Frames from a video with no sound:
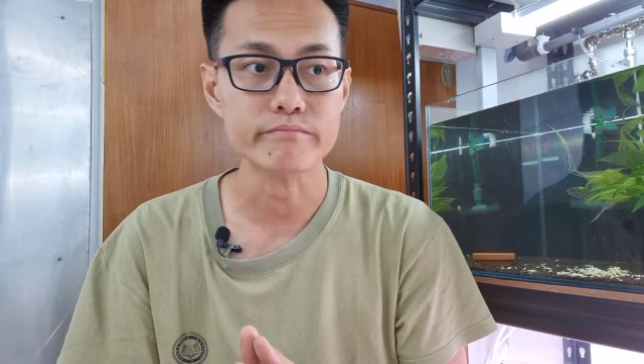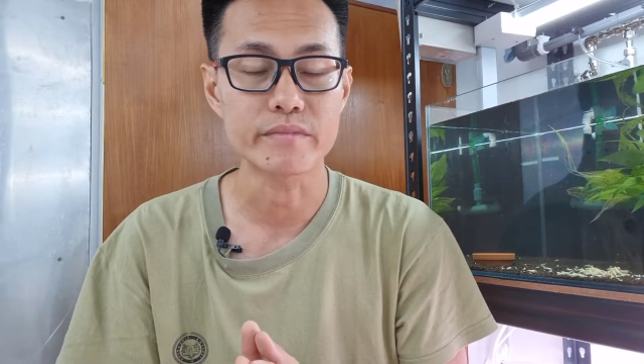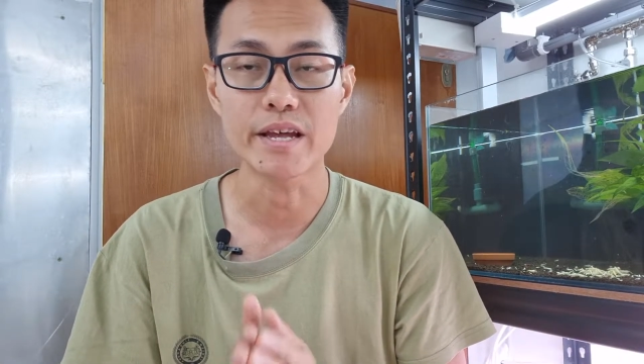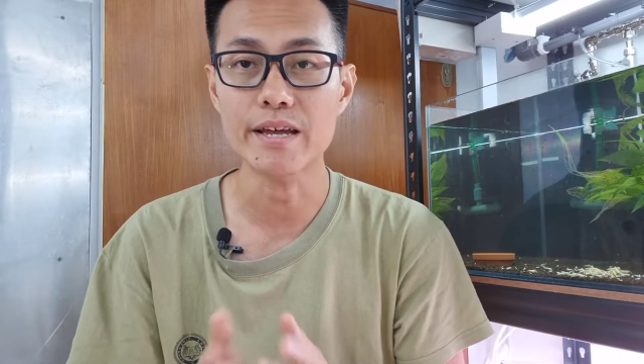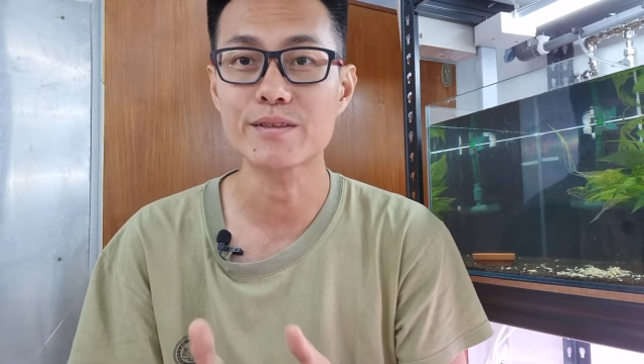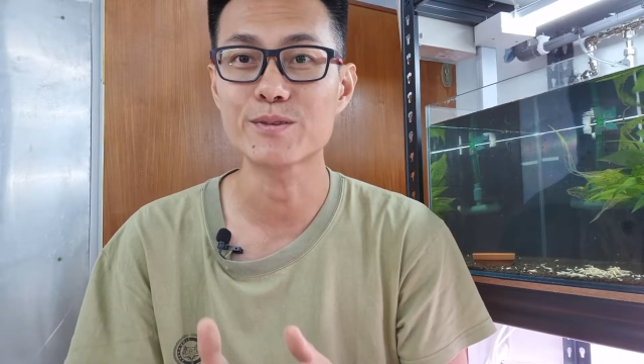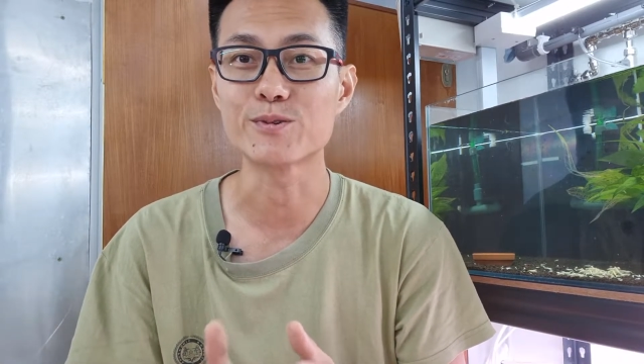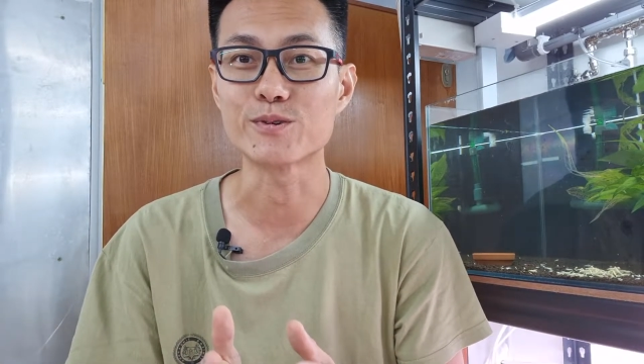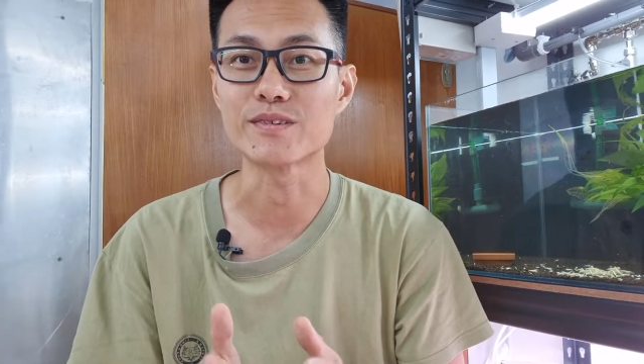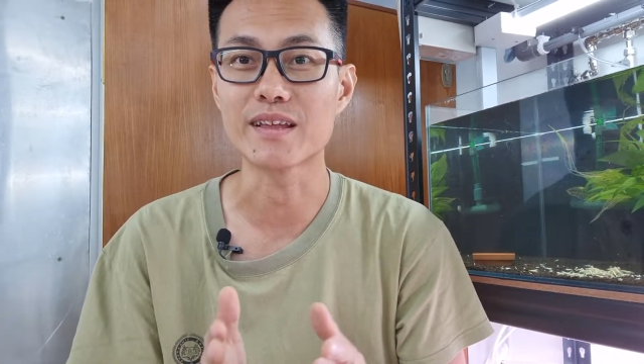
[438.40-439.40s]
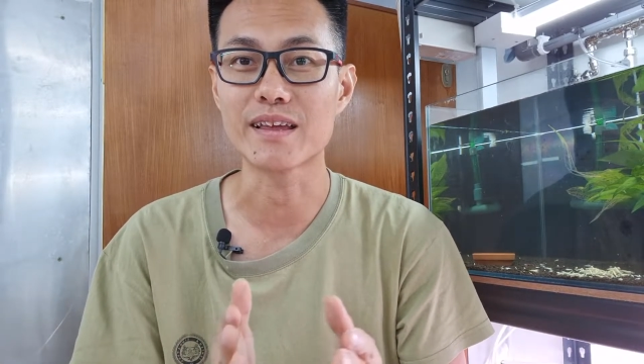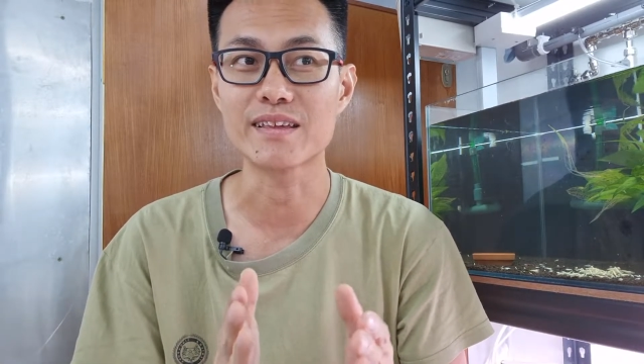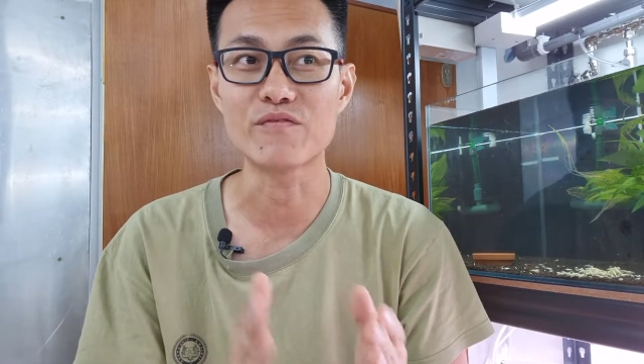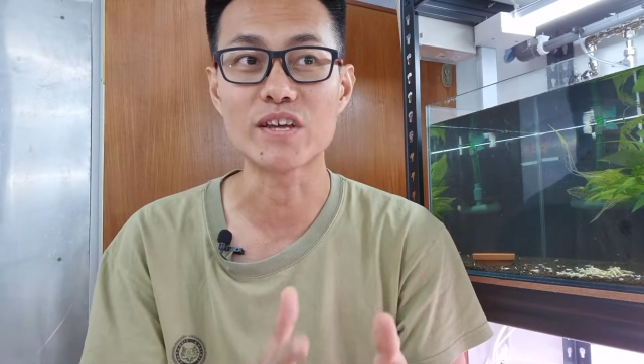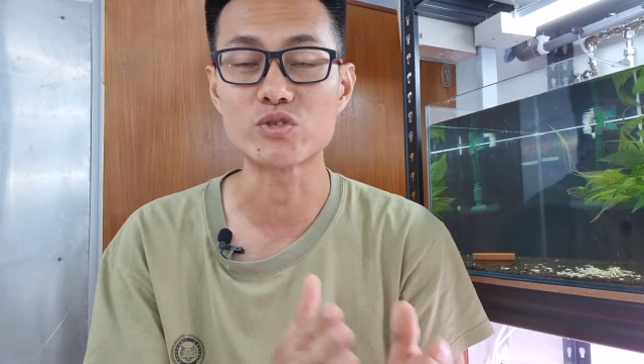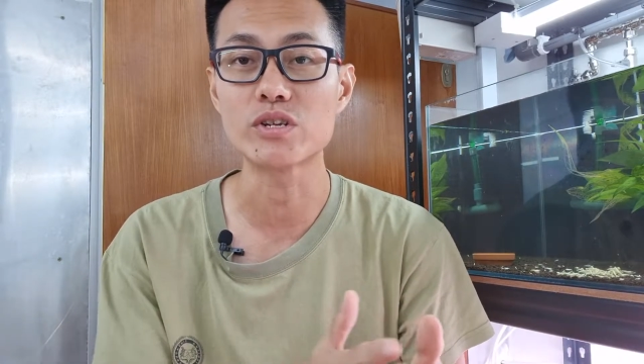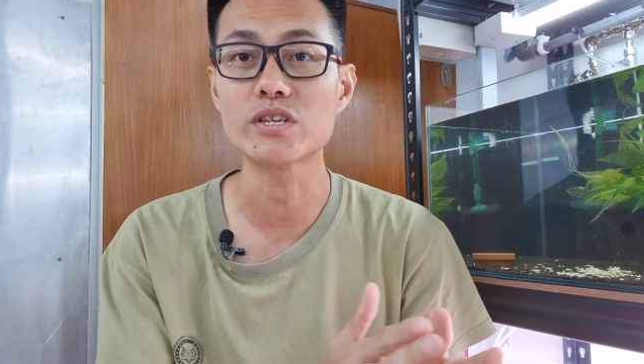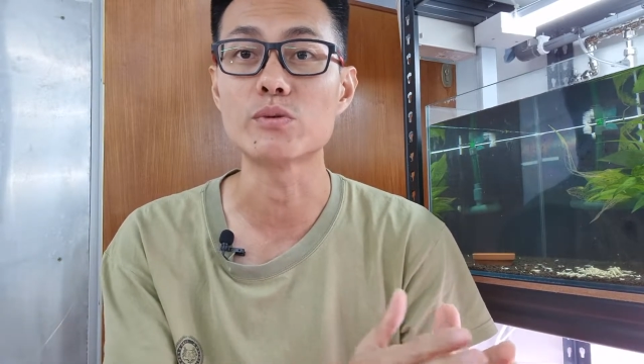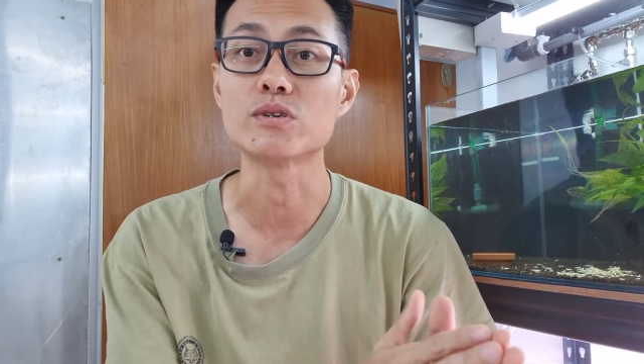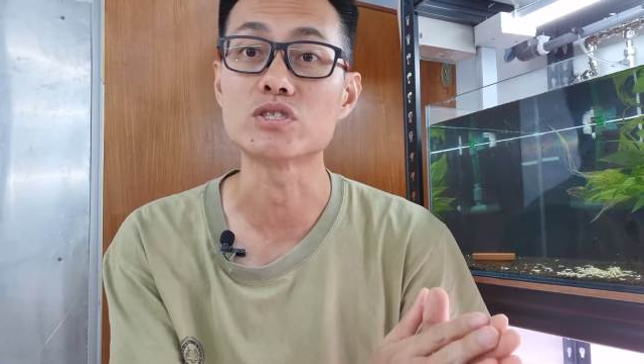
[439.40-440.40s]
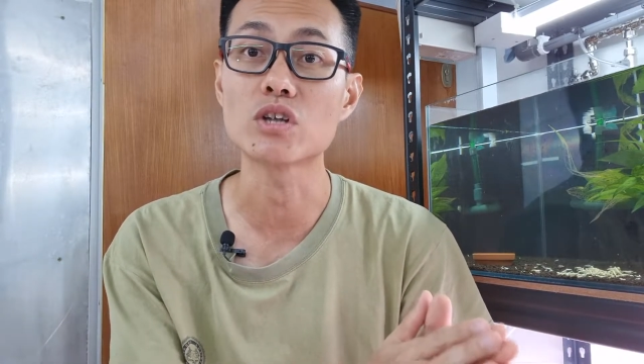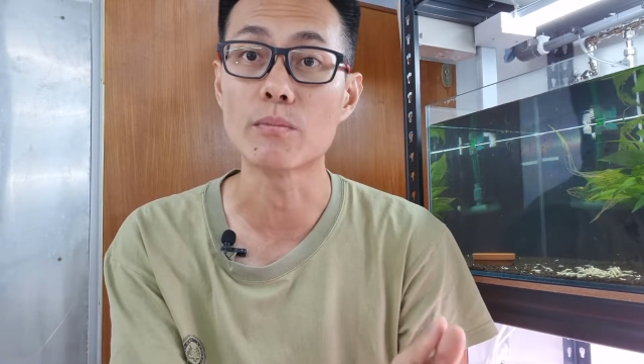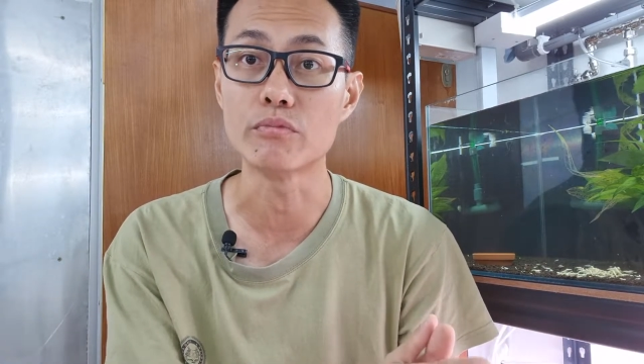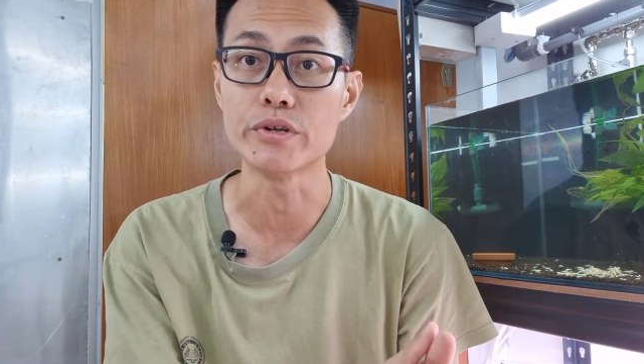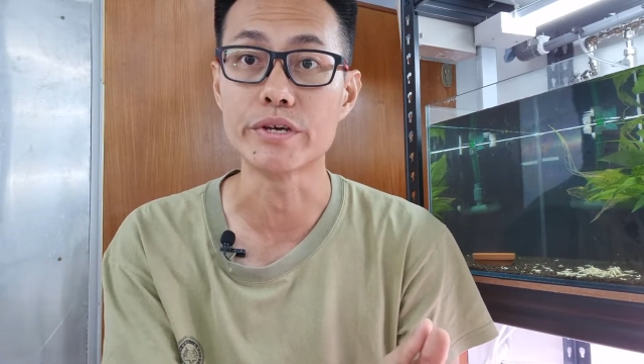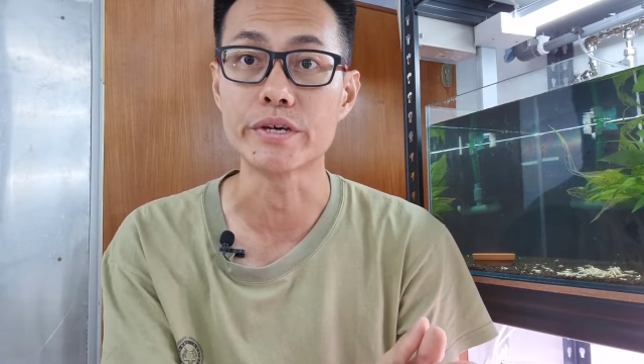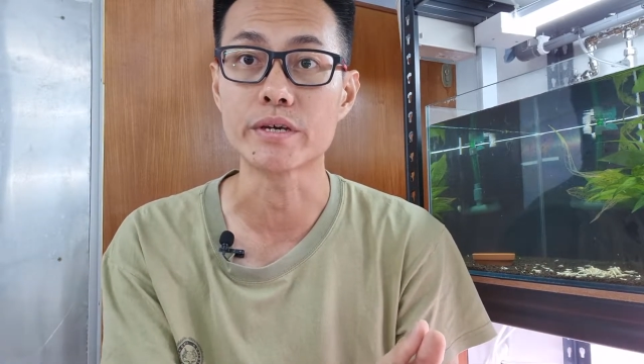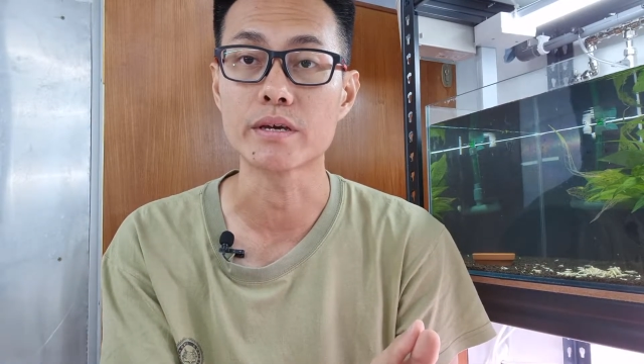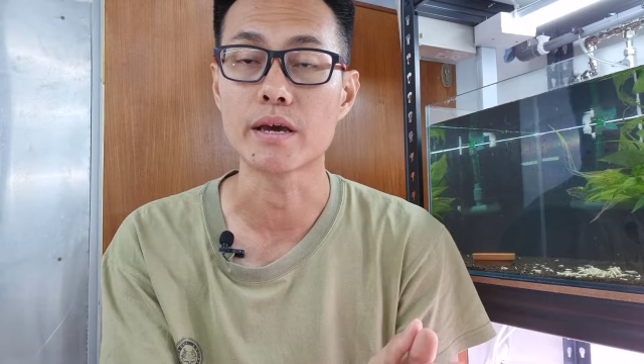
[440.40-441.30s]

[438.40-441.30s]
then you eventually they will stop breeding,